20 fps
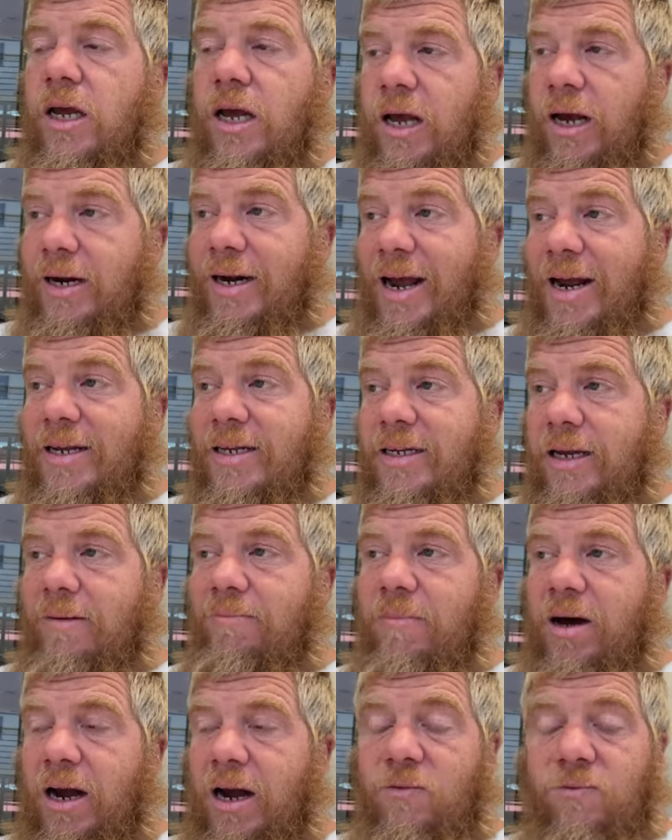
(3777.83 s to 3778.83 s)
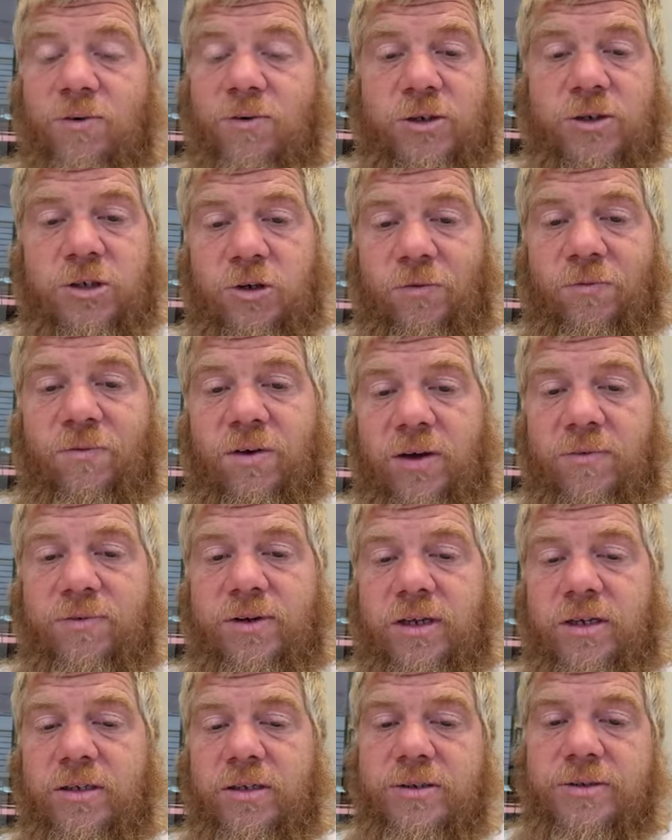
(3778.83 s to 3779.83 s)
and I can get mine for two
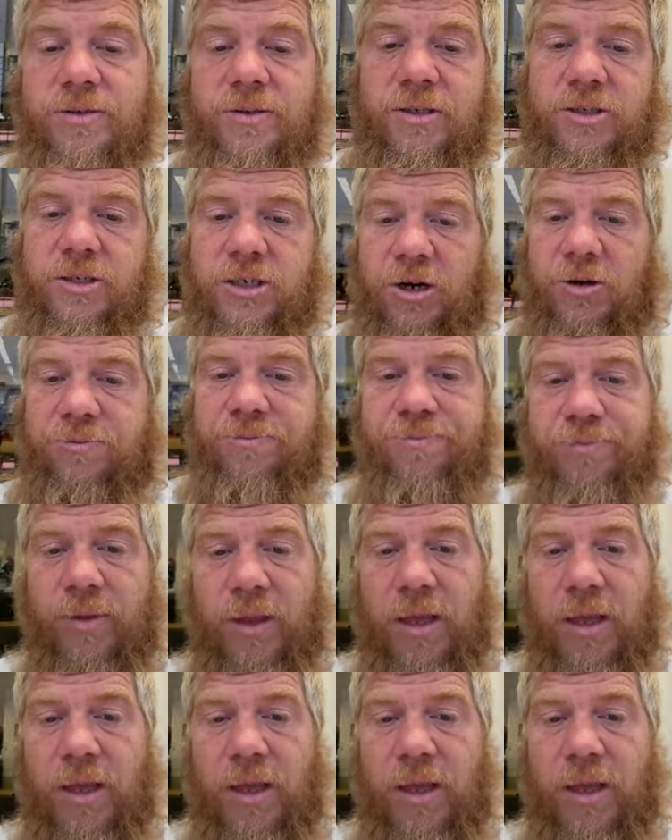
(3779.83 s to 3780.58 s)
fifty. So...